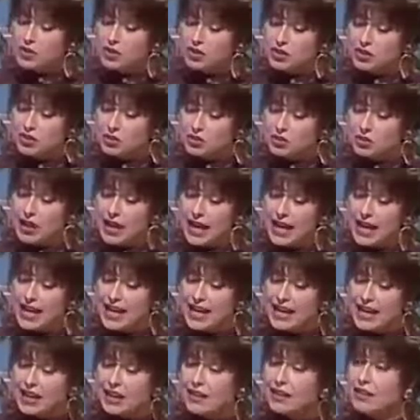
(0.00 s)
with you
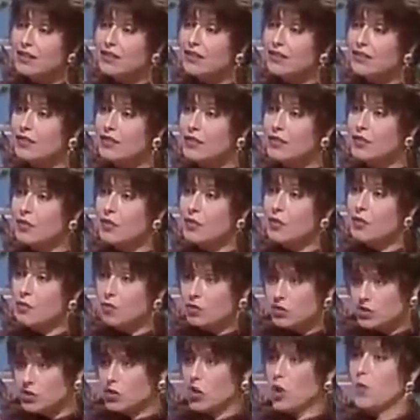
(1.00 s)
a
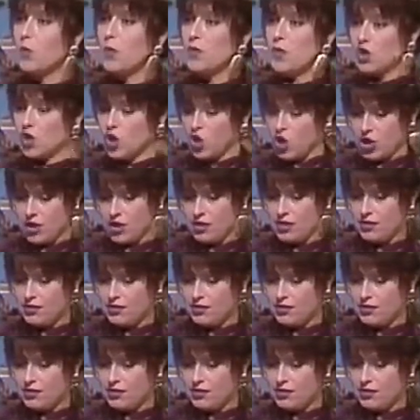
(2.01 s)
horoscope chart.